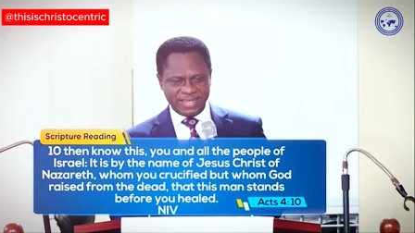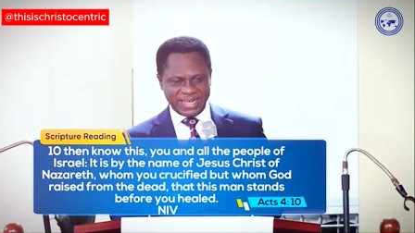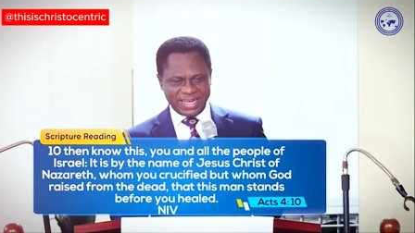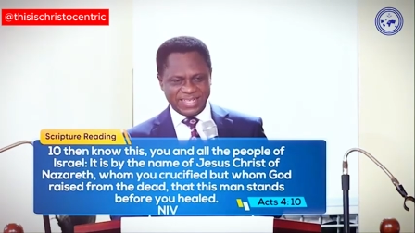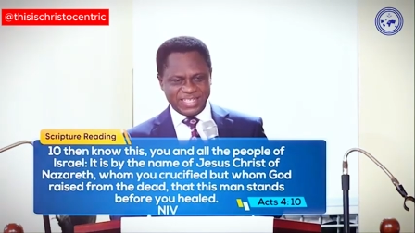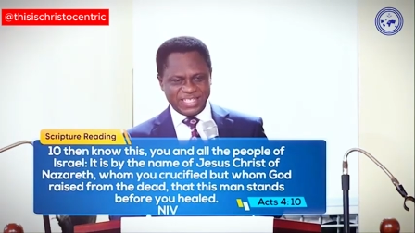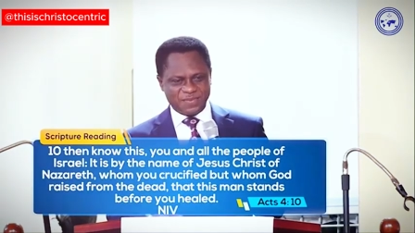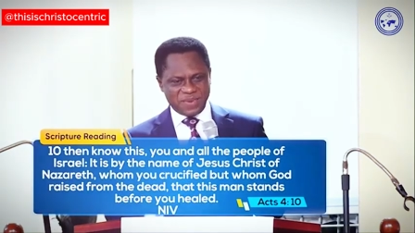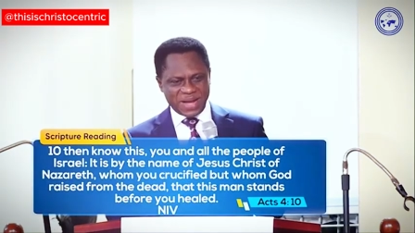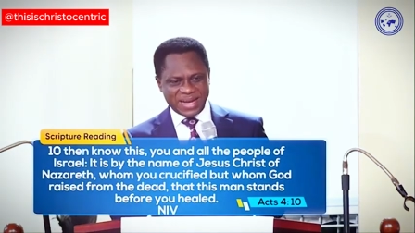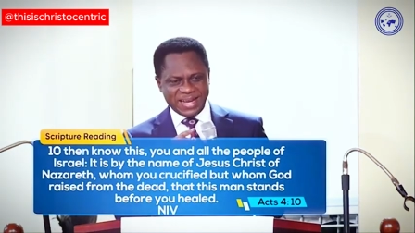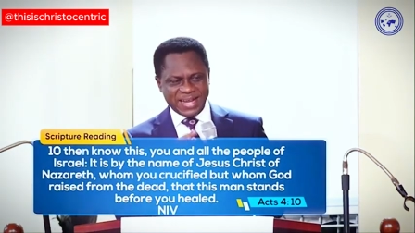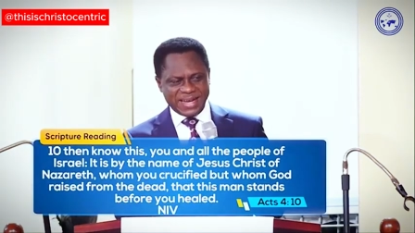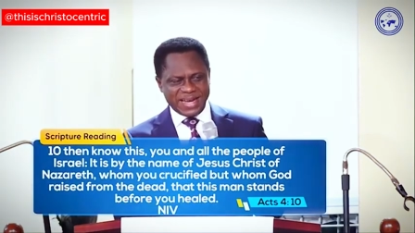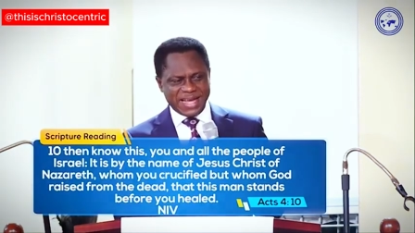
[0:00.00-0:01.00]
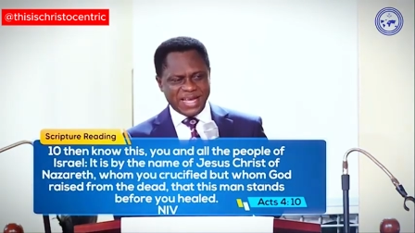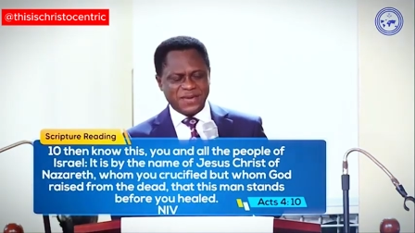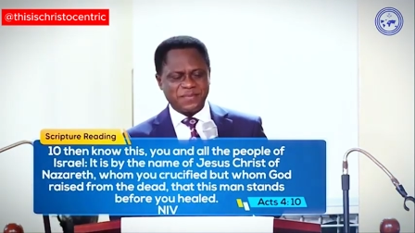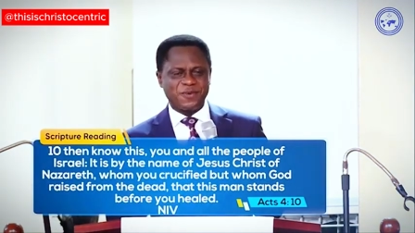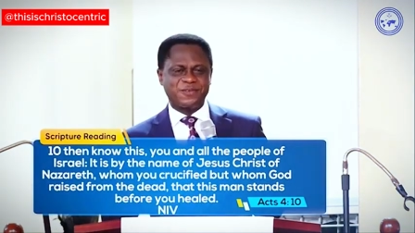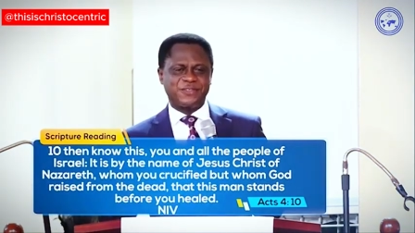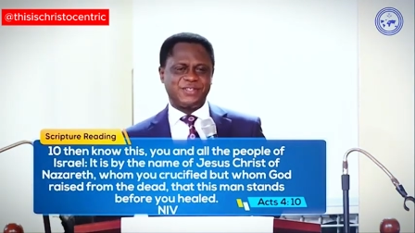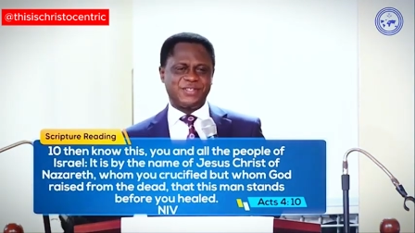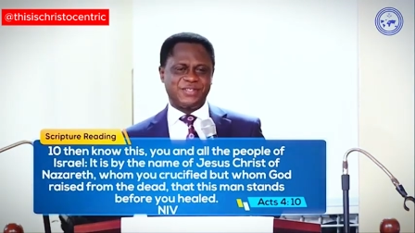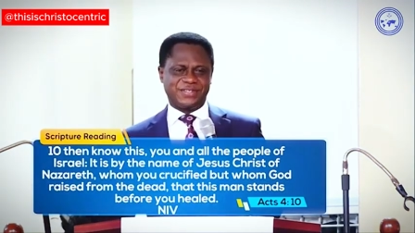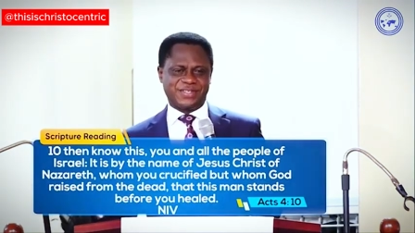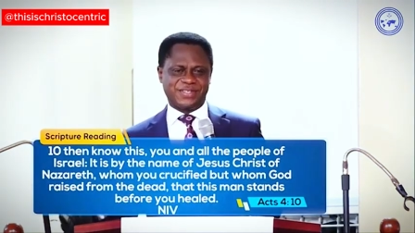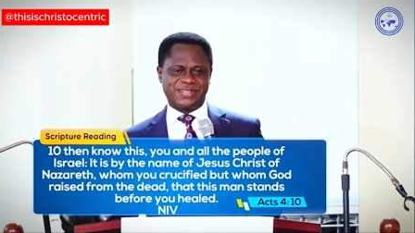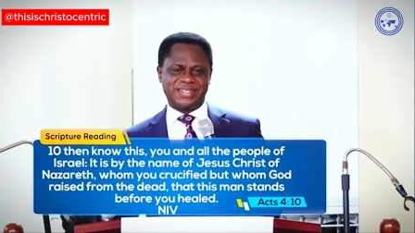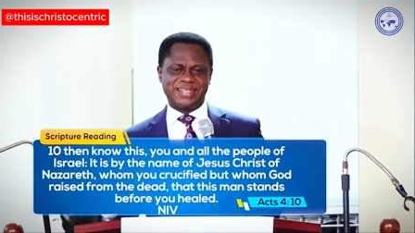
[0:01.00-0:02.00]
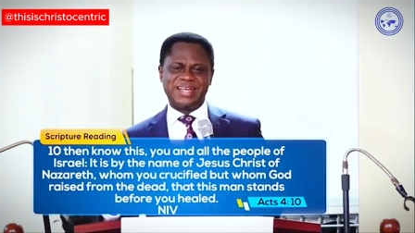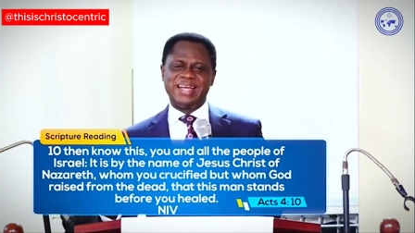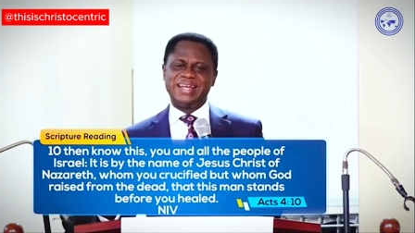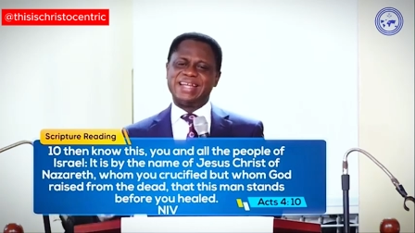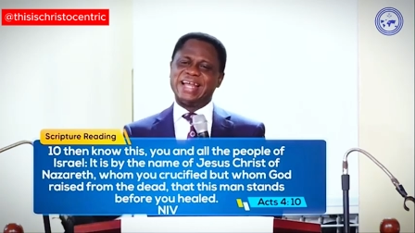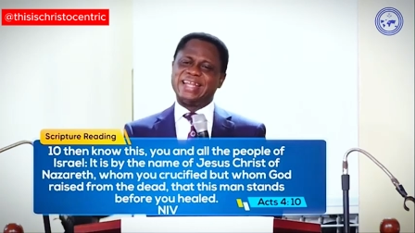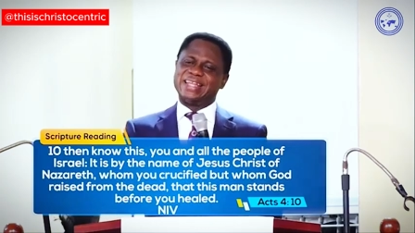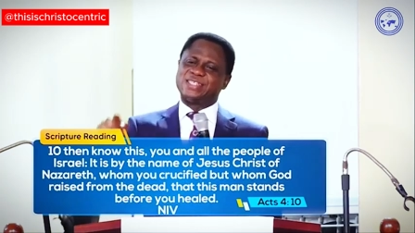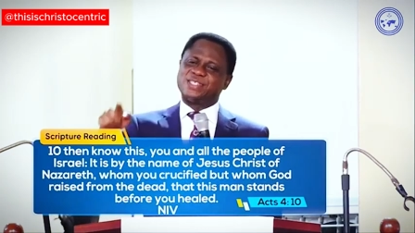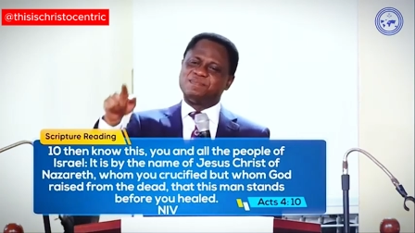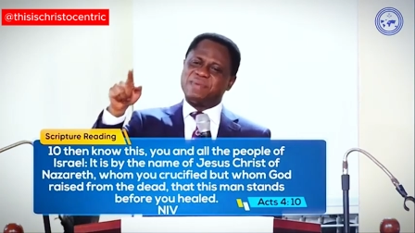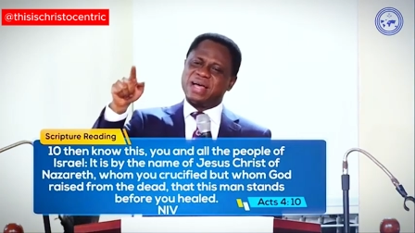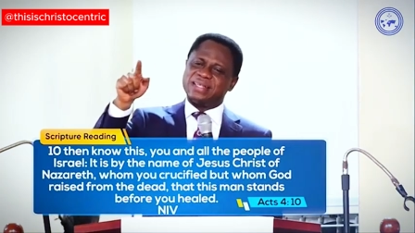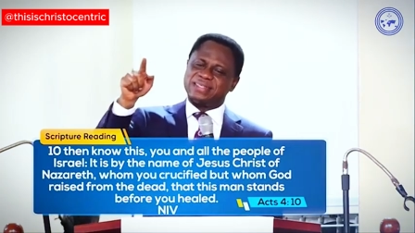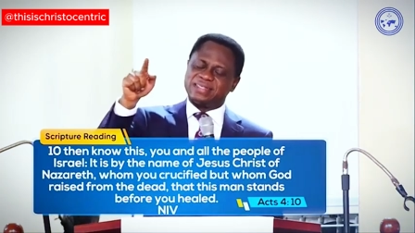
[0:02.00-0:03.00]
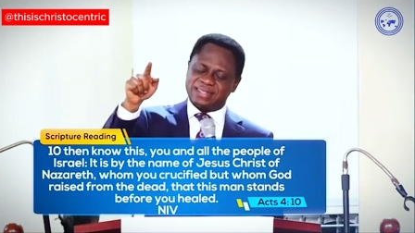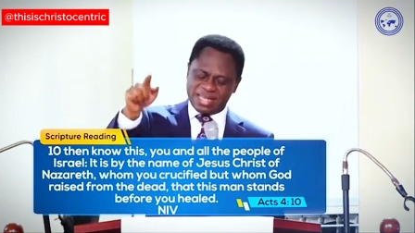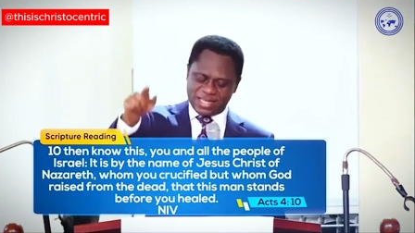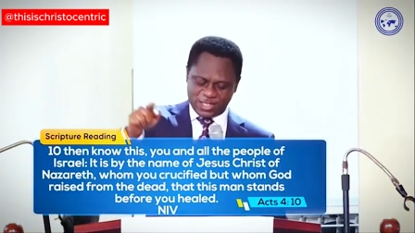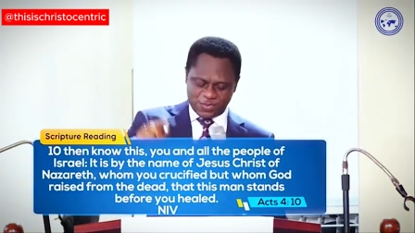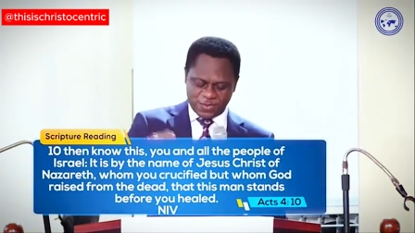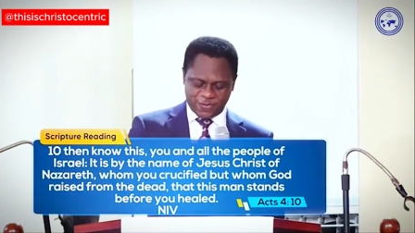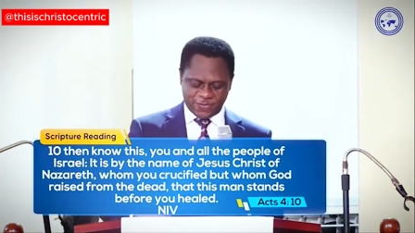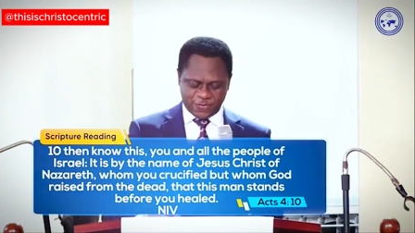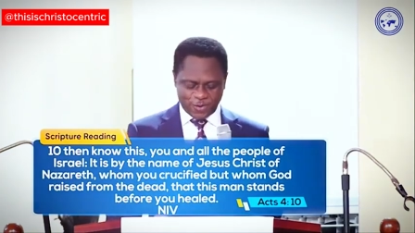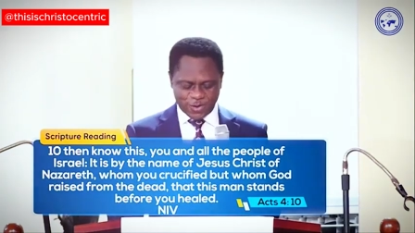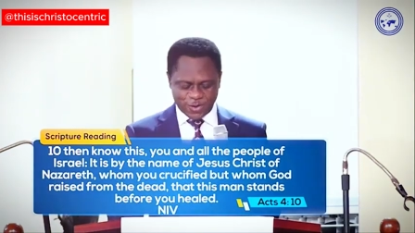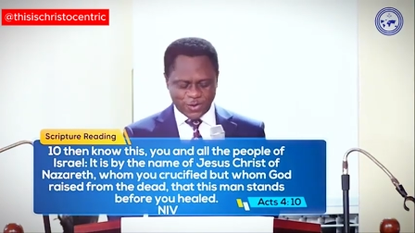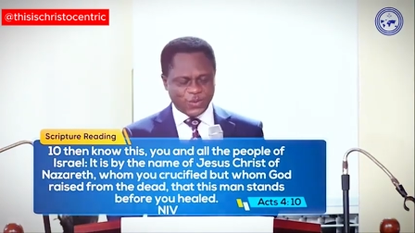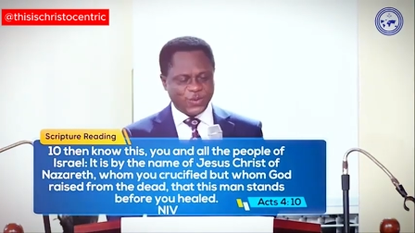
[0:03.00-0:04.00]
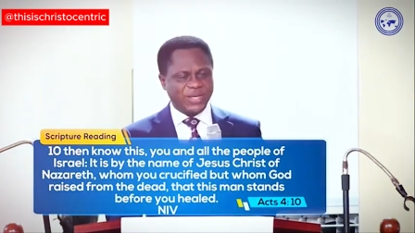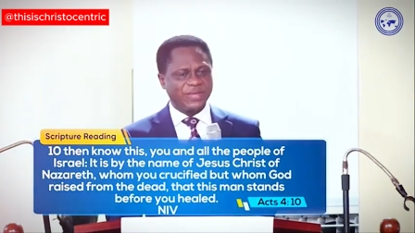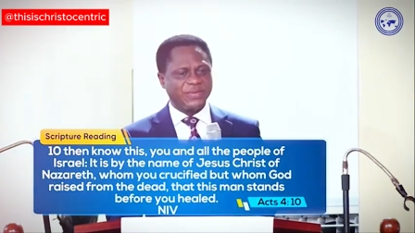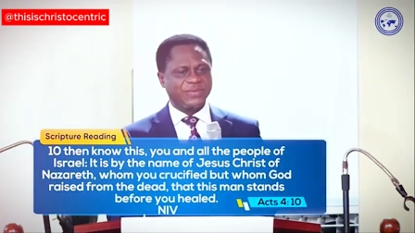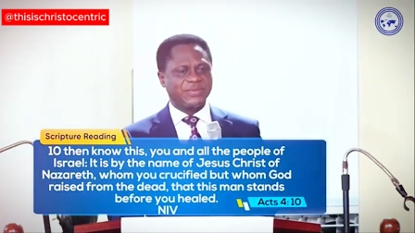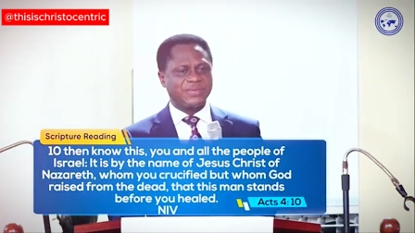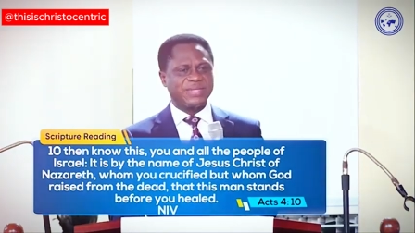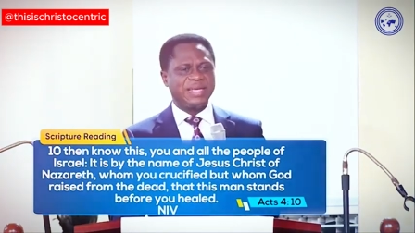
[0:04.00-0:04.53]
It is by the name of Jesus that this man stands before you healed.